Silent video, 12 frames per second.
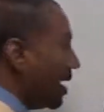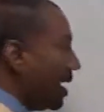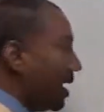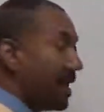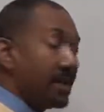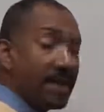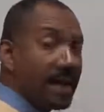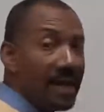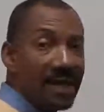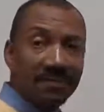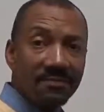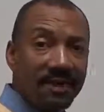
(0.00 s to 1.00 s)
And I'll
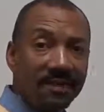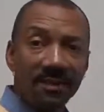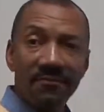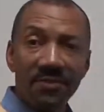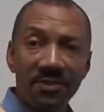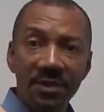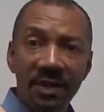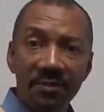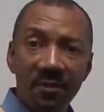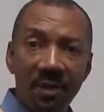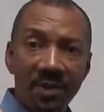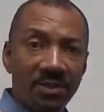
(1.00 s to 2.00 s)
ask myself the same
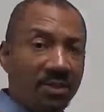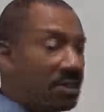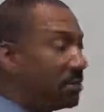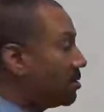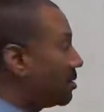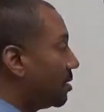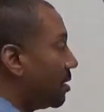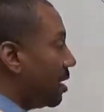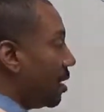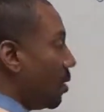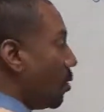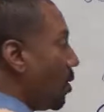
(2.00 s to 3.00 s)
question.
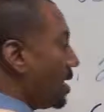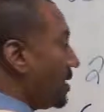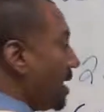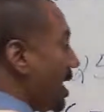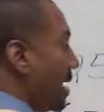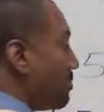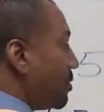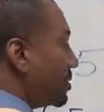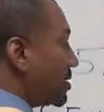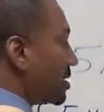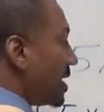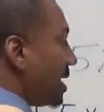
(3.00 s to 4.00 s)
What can I put
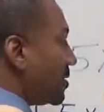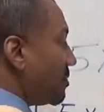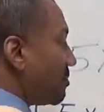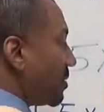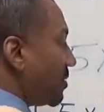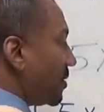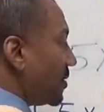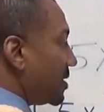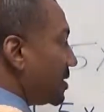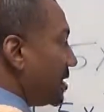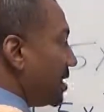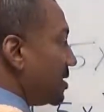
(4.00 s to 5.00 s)
inside the
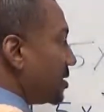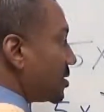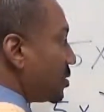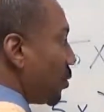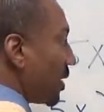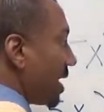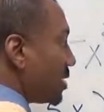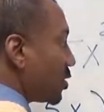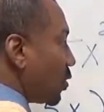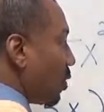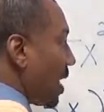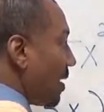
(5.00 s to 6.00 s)
parentheses? So when I
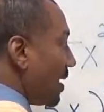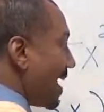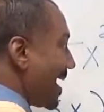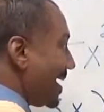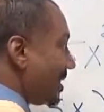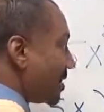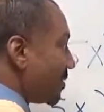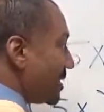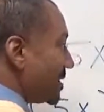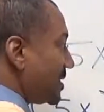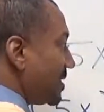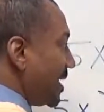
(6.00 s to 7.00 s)
square it, I get
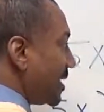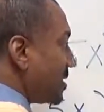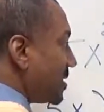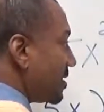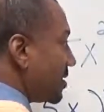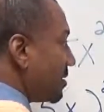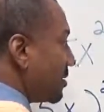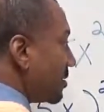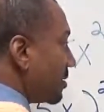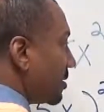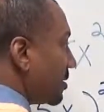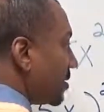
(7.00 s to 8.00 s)
36.
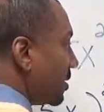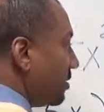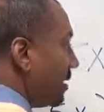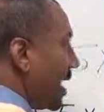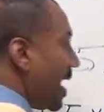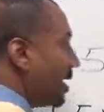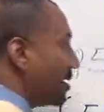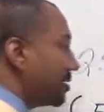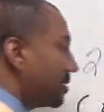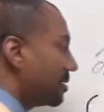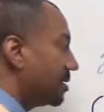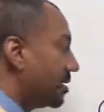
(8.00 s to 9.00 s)
You got it.
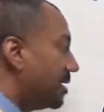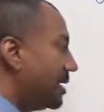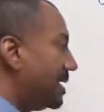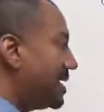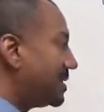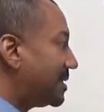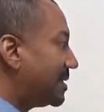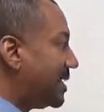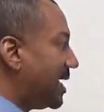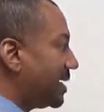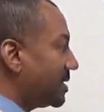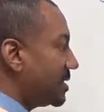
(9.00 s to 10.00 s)
It's
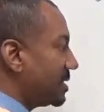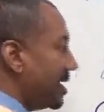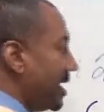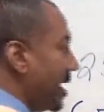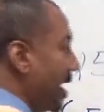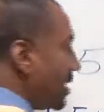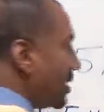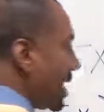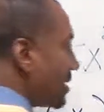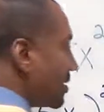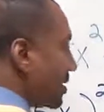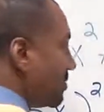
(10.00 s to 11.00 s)
6. And
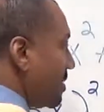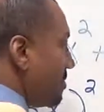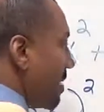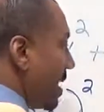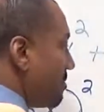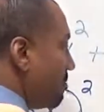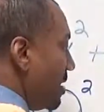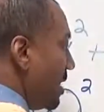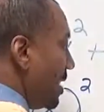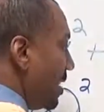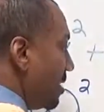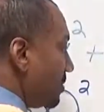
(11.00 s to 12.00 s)
that's going to be my
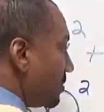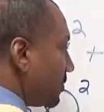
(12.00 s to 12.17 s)
B.